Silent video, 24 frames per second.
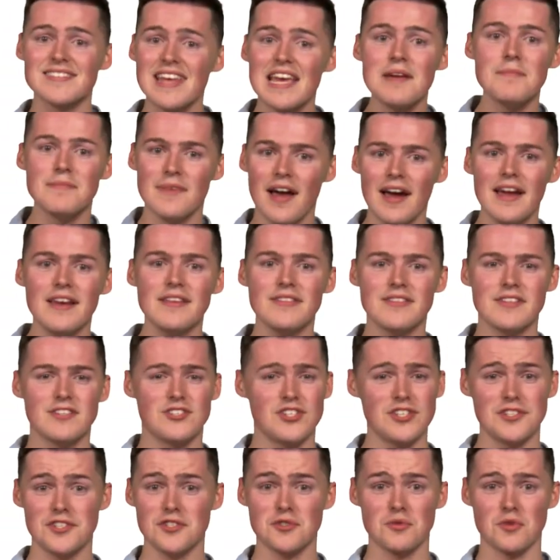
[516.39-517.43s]
same night that
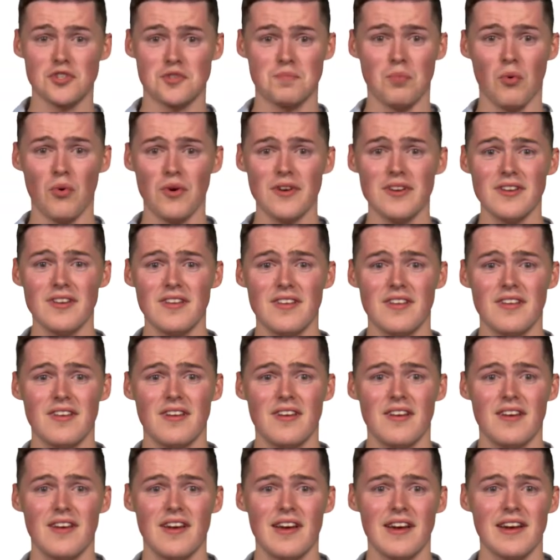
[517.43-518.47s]
Jesus was born,
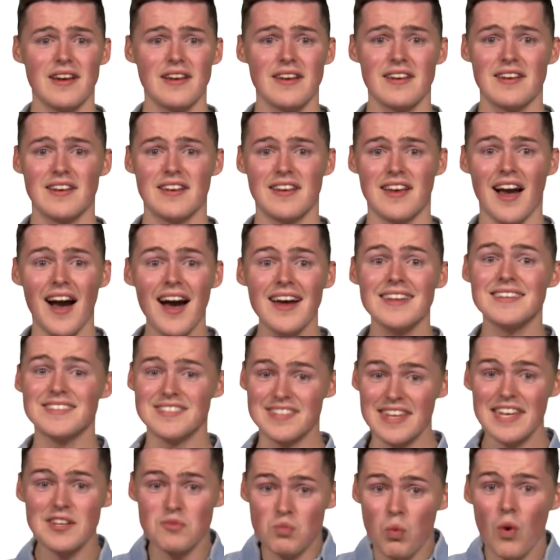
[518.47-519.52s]

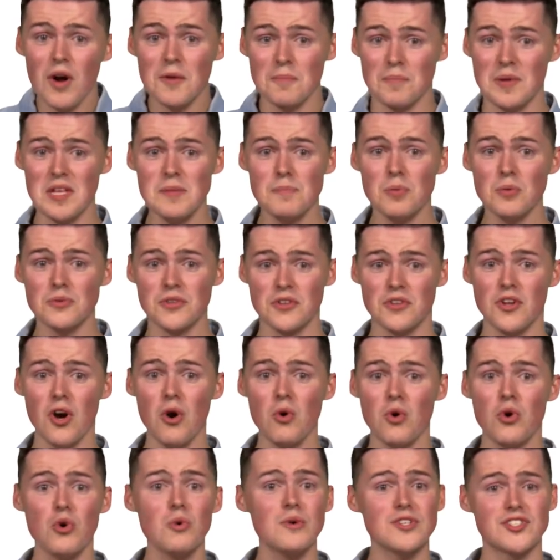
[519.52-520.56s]
God did want people to
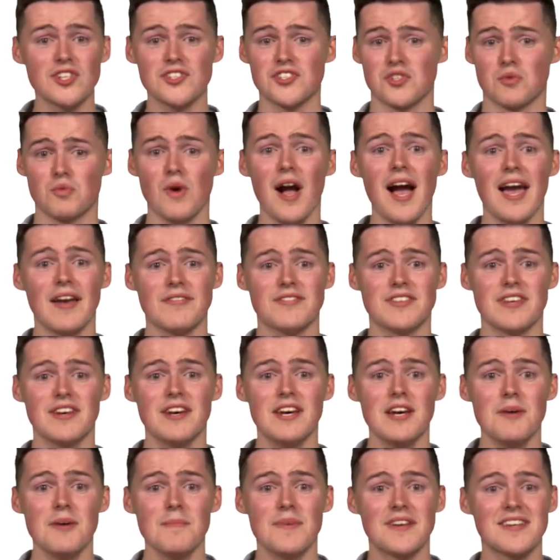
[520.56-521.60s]
know who had just arrived,
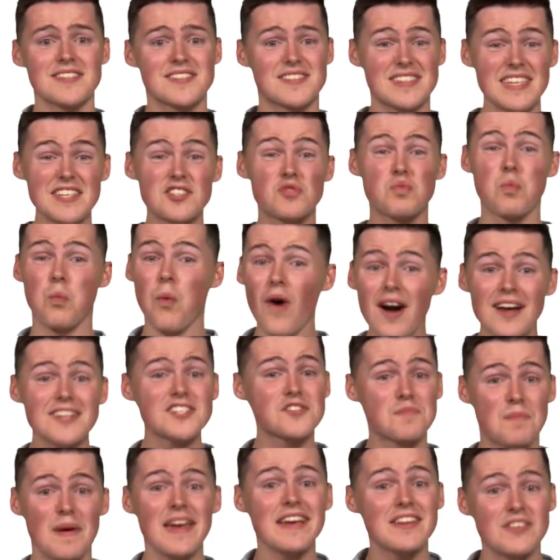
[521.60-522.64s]
because this
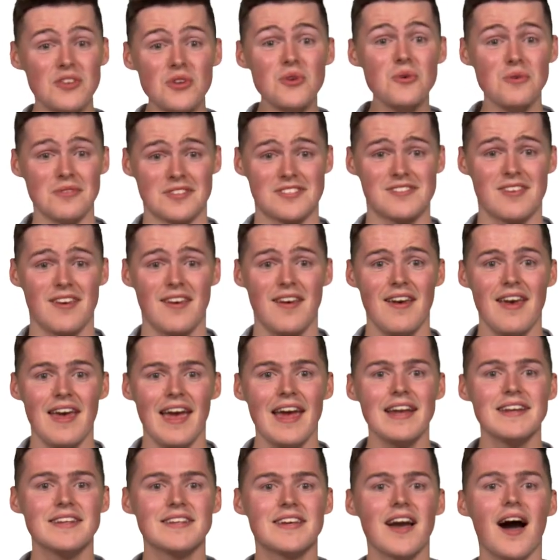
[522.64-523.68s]
was big news,
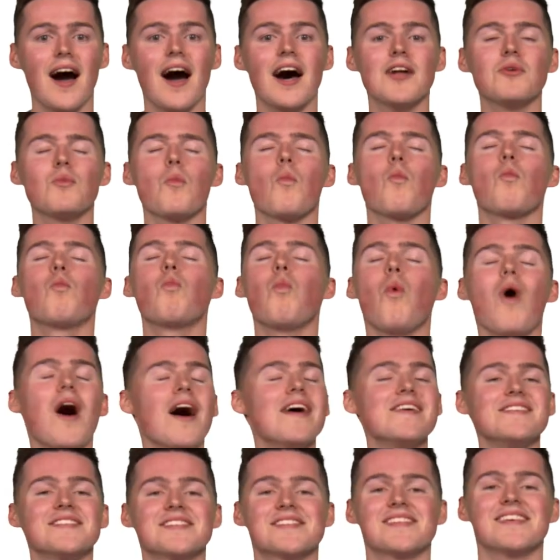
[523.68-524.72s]
and God
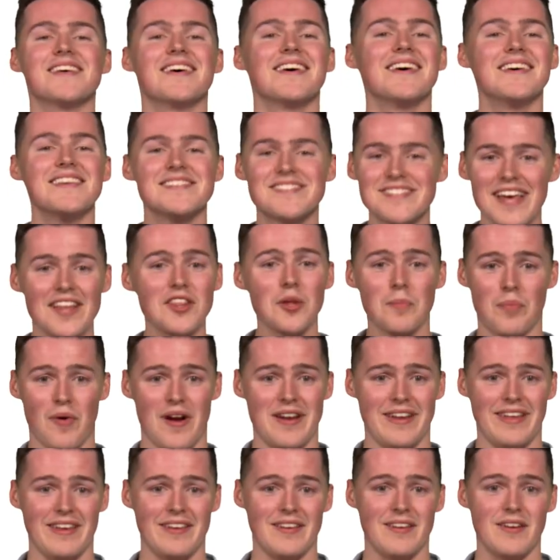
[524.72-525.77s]
was
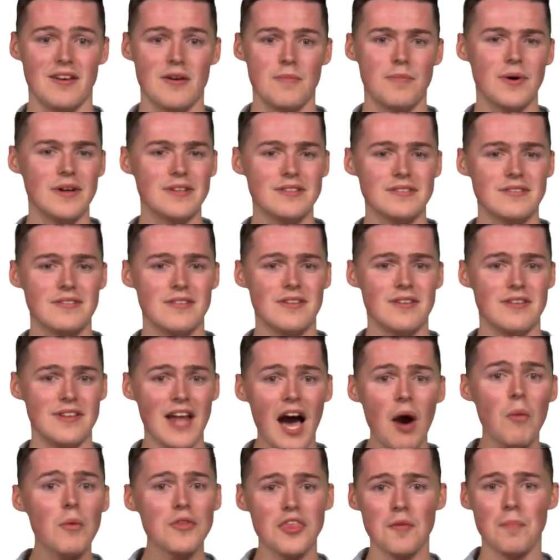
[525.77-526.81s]
celebrating, but
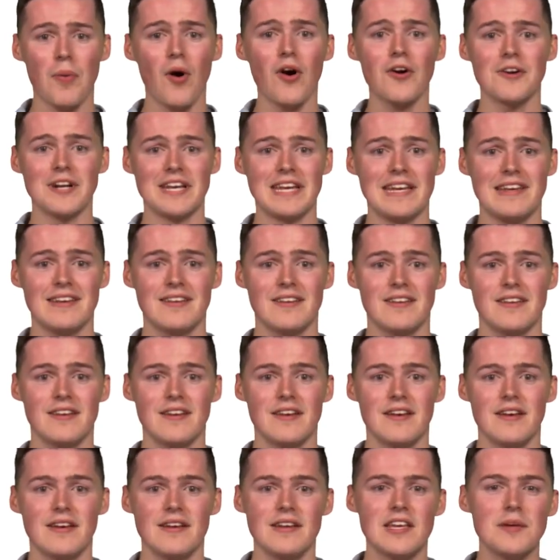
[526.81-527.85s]
not with a party.
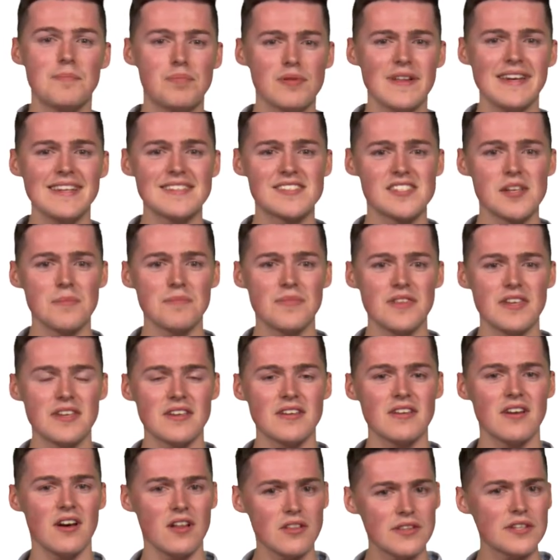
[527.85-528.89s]
He planned
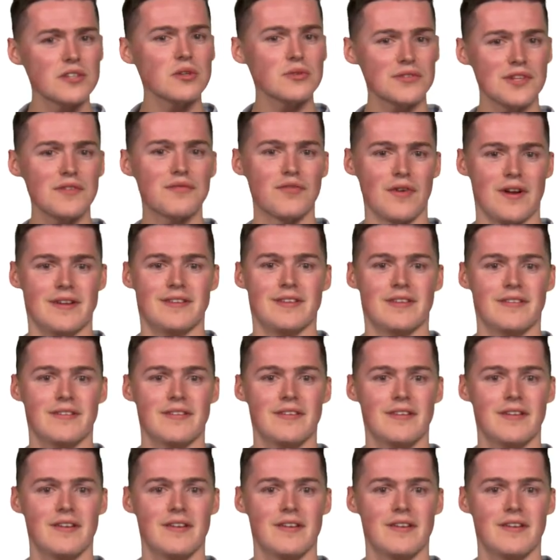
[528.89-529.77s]
something a little different.